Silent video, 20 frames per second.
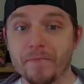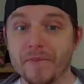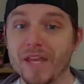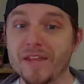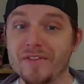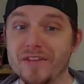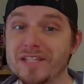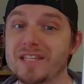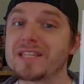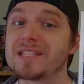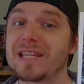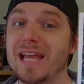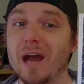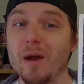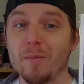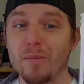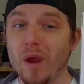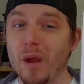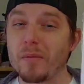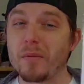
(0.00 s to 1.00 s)
And this is now
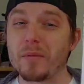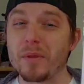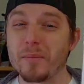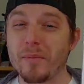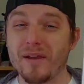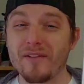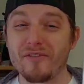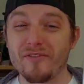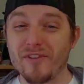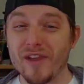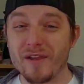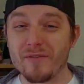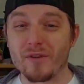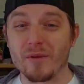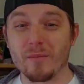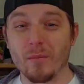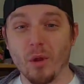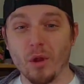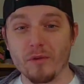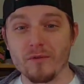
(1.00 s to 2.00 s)
probably my
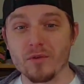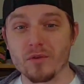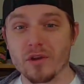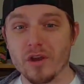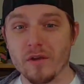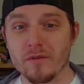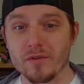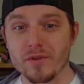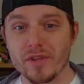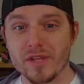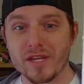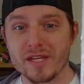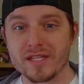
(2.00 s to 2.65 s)
favorite Marvel cover that